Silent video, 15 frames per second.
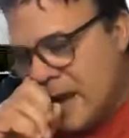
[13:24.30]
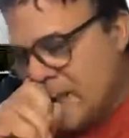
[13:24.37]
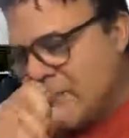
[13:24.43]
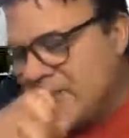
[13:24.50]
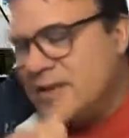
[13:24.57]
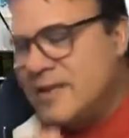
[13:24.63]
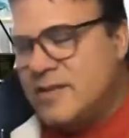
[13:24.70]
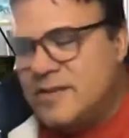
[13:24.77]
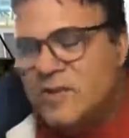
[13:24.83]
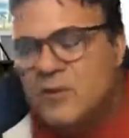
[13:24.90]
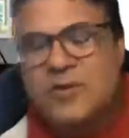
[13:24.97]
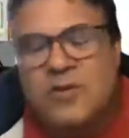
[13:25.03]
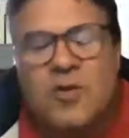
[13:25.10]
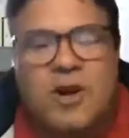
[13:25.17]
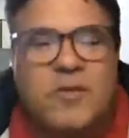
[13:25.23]
i mean
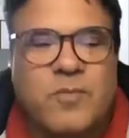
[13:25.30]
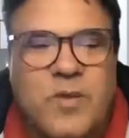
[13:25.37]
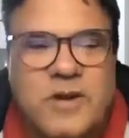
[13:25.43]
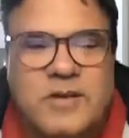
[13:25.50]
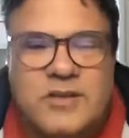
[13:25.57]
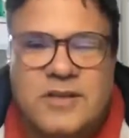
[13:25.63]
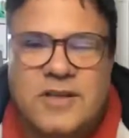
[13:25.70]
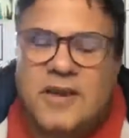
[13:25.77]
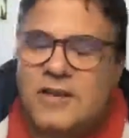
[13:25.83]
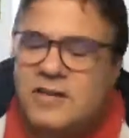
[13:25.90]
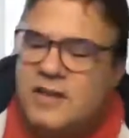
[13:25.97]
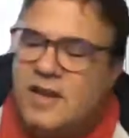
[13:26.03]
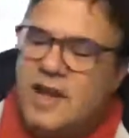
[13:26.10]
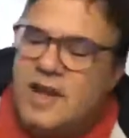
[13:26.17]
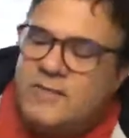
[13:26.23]
these are unprecedented
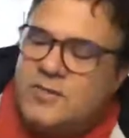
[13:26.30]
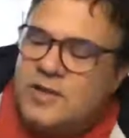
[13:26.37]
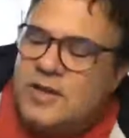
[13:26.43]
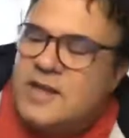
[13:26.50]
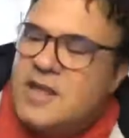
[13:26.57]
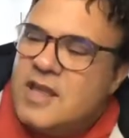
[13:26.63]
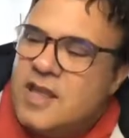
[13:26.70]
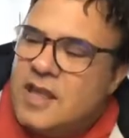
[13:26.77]
times and